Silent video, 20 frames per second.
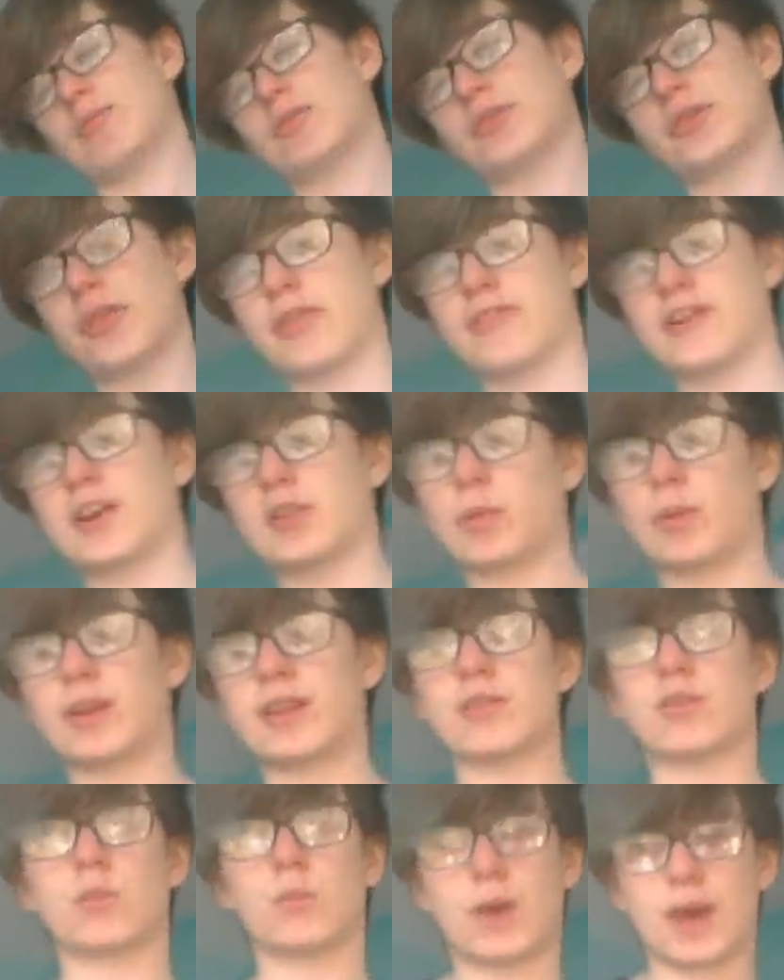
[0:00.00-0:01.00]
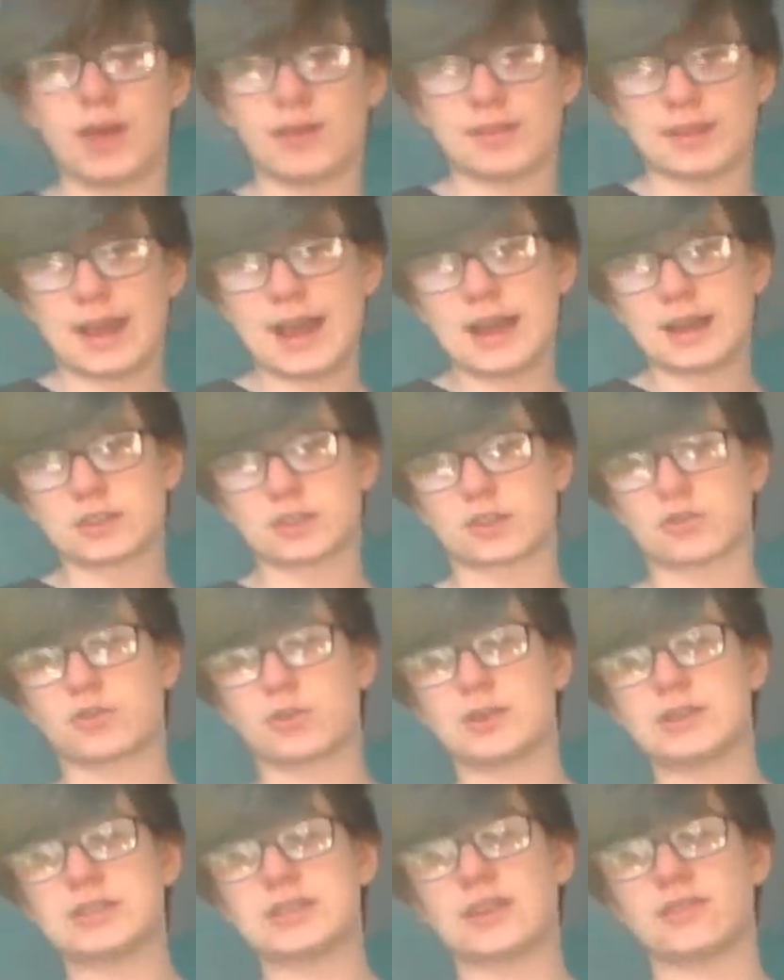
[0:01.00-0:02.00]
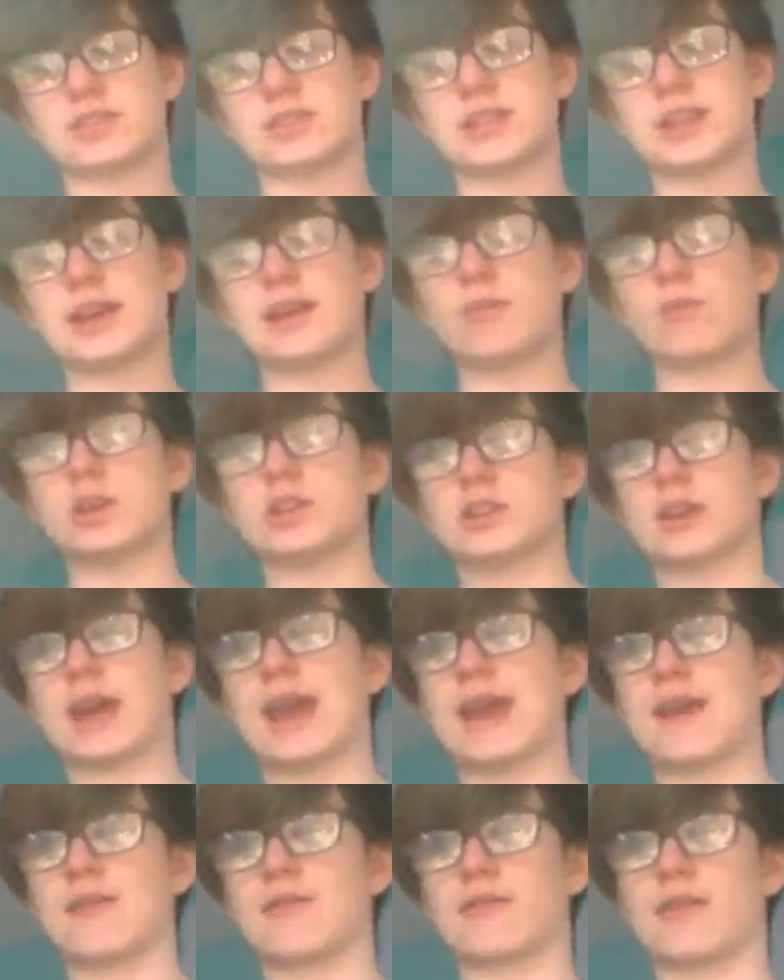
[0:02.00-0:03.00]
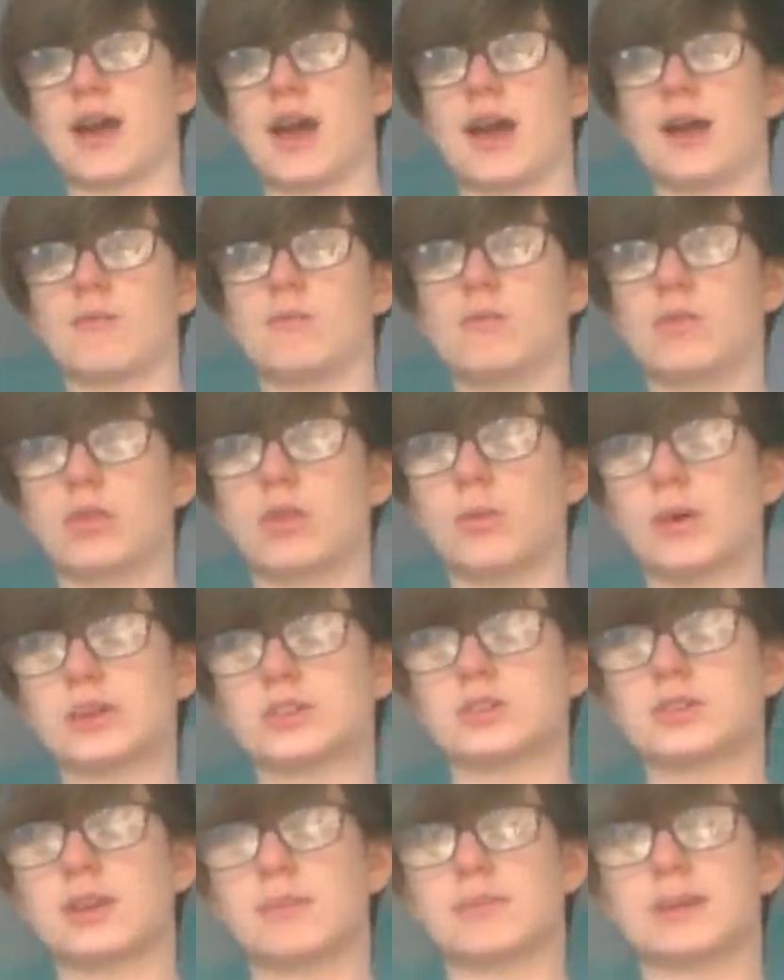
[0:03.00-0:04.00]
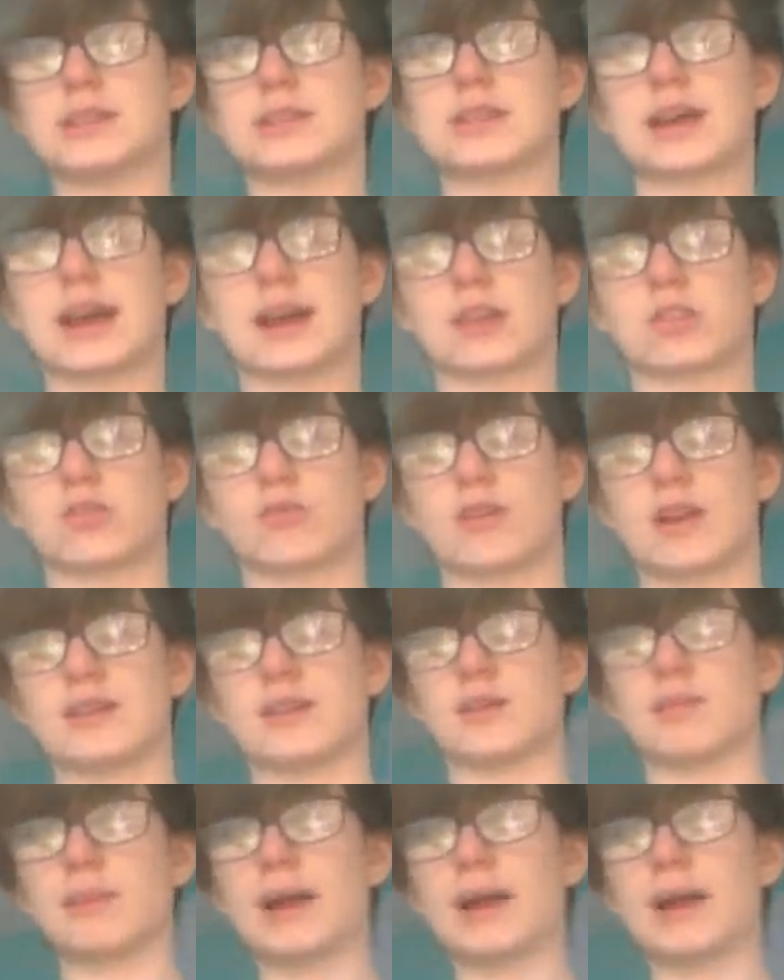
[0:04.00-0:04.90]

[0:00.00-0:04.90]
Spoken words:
So the first one is the Wales Act of 2017, which gave the Welsh Assembly tax raising